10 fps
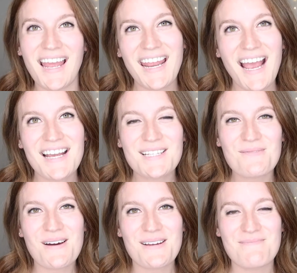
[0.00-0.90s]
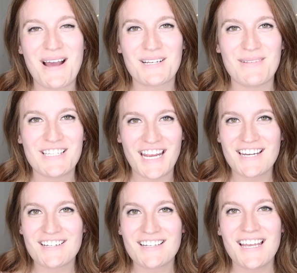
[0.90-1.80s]
Hey guys, welcome back to my
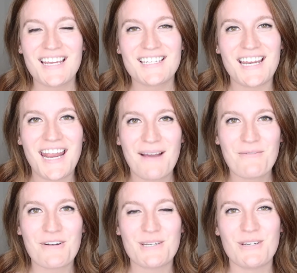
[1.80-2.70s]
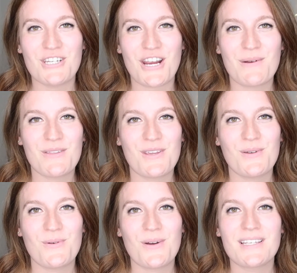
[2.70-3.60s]
channel. Today I'm going to be sharing with
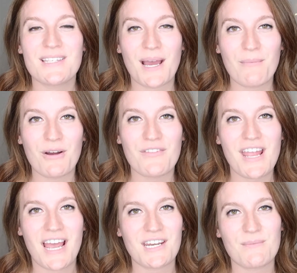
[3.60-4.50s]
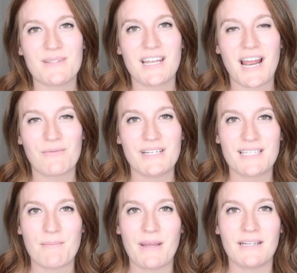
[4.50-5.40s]
you some of the items that I
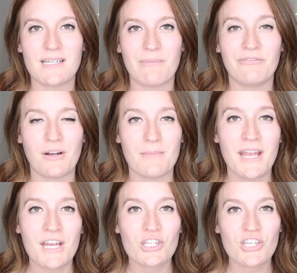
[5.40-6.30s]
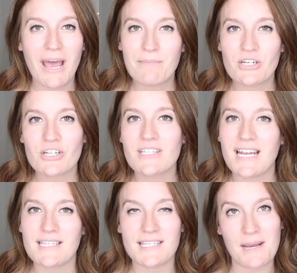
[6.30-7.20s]
recently picked up from Chapters
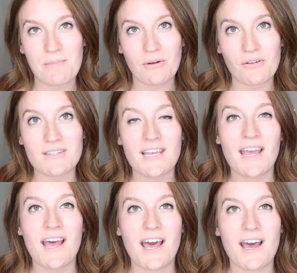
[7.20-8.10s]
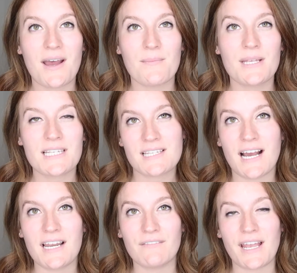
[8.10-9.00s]
and Staples. This is
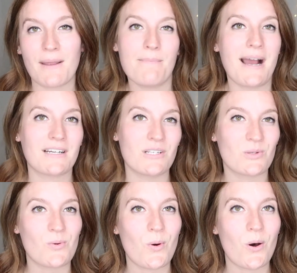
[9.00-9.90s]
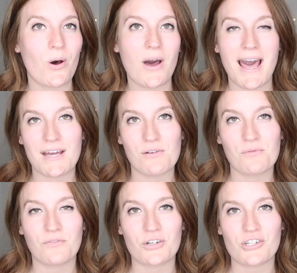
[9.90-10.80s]
kind of like a back to school
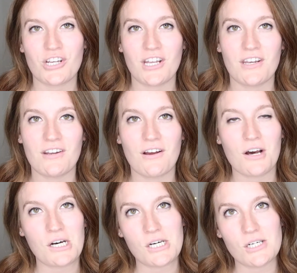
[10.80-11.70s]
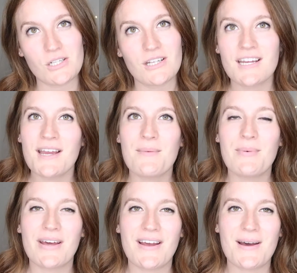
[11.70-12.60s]
adult version haul,
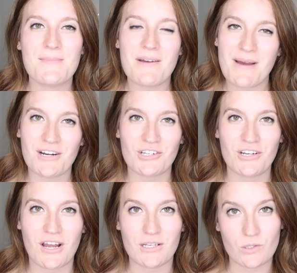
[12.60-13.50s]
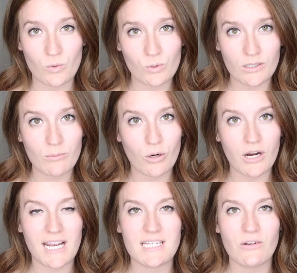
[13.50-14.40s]
but I'm actually not in school
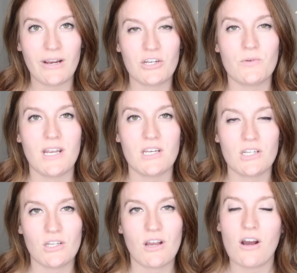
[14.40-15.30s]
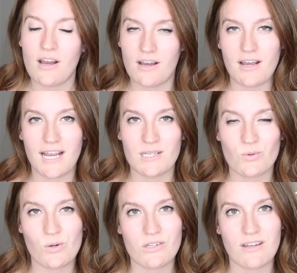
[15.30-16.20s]
anymore. I did graduate high
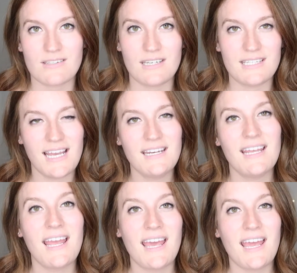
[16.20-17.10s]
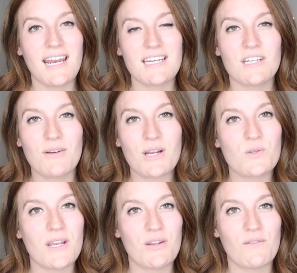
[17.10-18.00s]
school in 2010 and I did
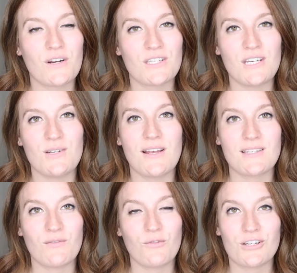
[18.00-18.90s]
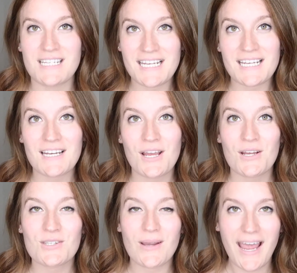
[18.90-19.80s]
graduate university in 2014.
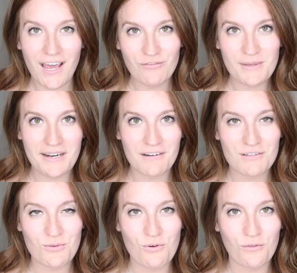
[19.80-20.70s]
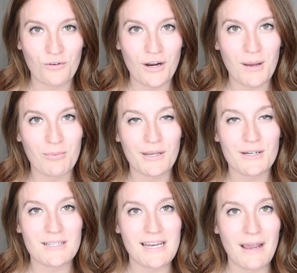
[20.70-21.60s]
So I have been out of school for a couple
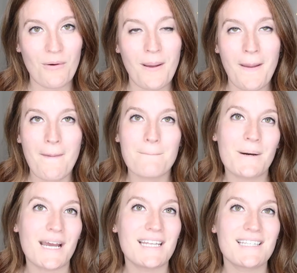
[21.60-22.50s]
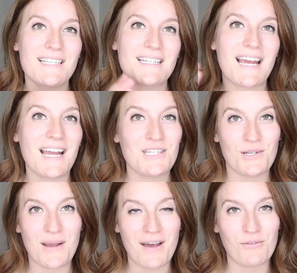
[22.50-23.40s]
years now, but I
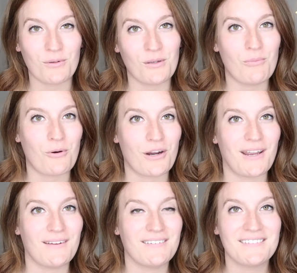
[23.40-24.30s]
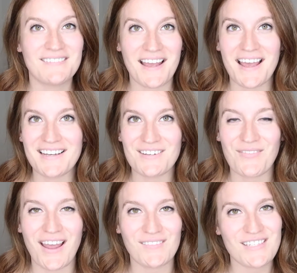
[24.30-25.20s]
do have a really boring
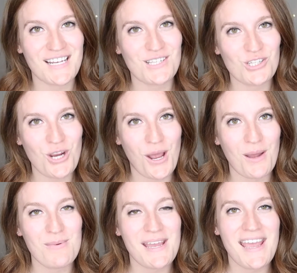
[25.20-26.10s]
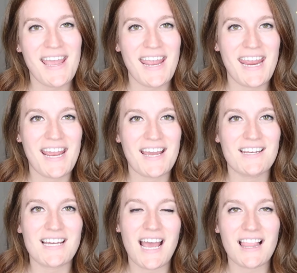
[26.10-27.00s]
9-to-5 desk job,
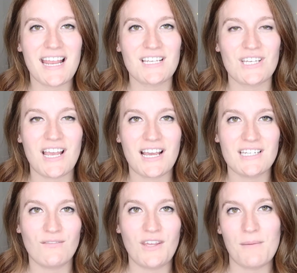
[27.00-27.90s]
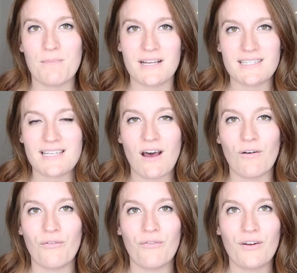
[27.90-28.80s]
and I like to kind of keep
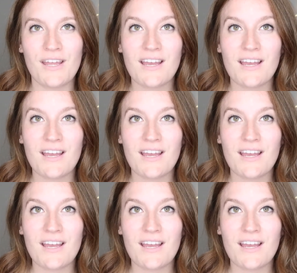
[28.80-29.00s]
myself